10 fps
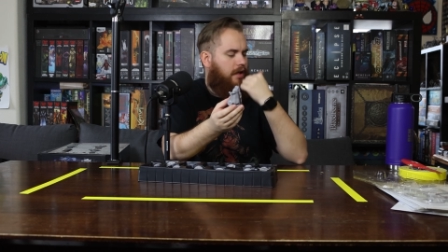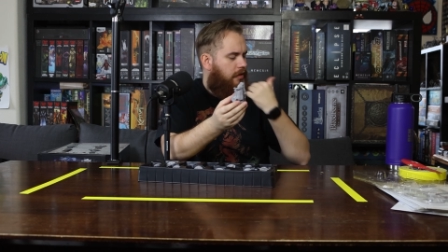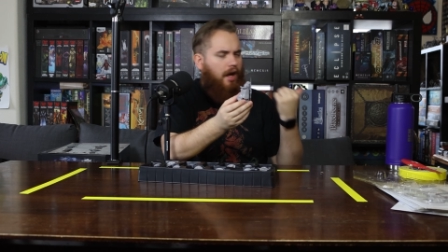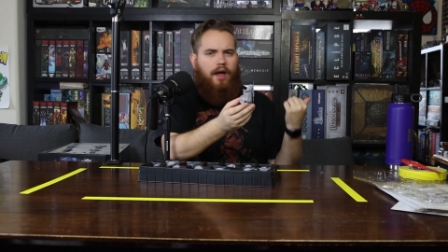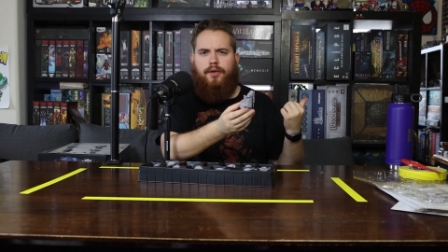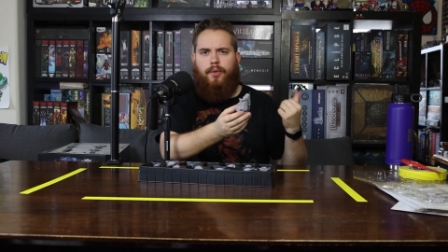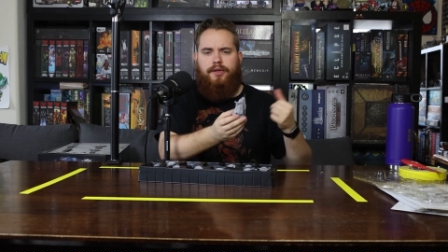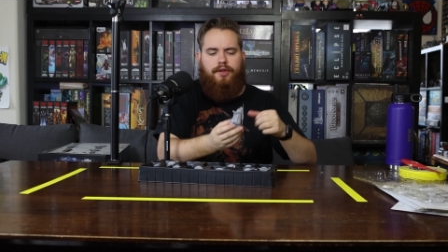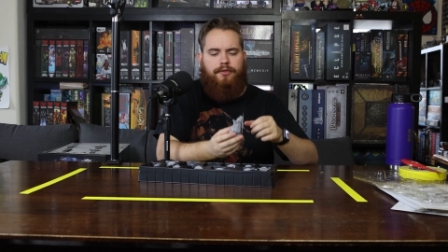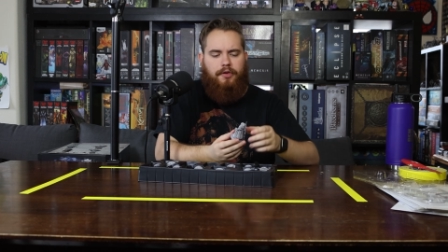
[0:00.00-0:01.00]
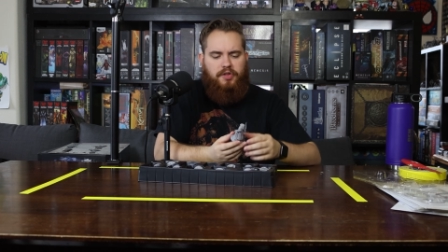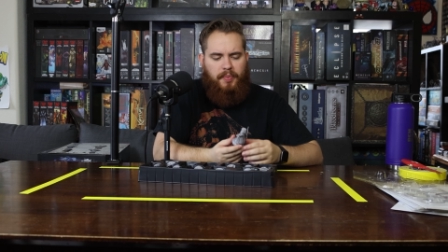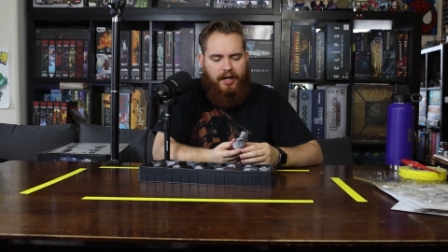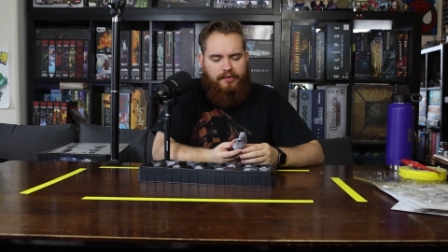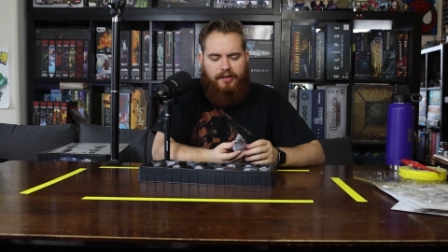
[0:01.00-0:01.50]
The, the other ones, the first
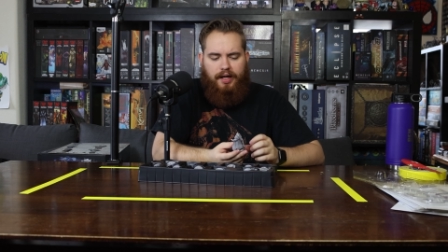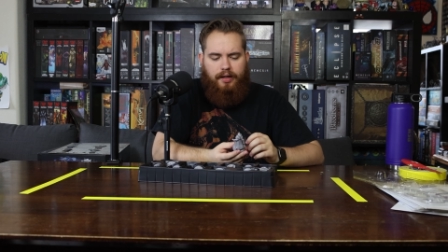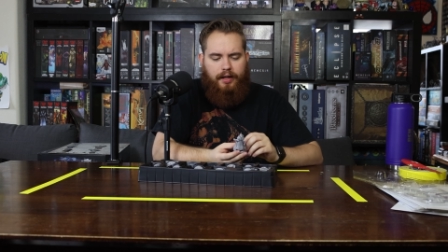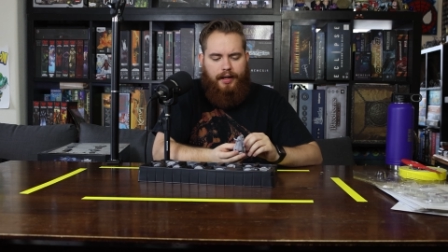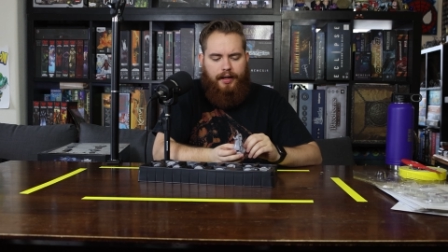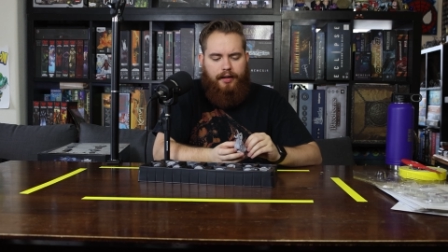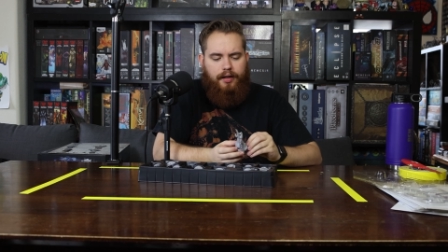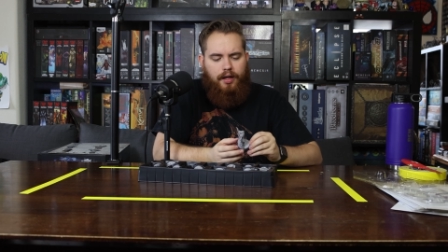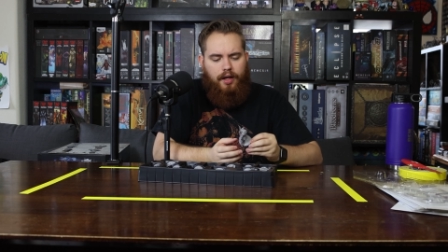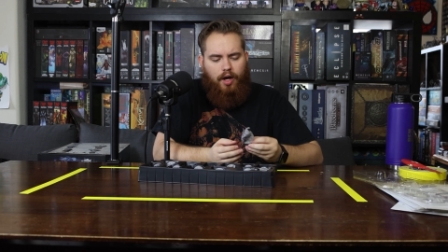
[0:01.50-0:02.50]
box that I, uh,